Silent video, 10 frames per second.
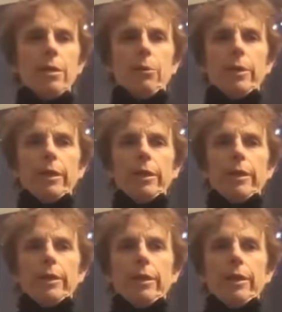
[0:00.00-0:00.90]
We're gonna
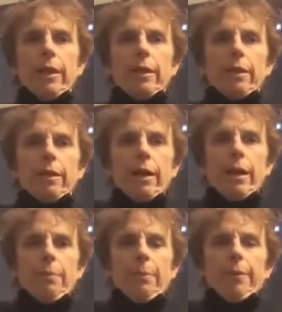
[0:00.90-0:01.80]
inhale
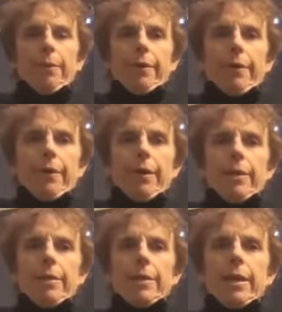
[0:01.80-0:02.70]
up,
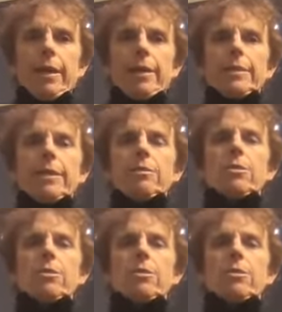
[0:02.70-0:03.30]
and then exhale,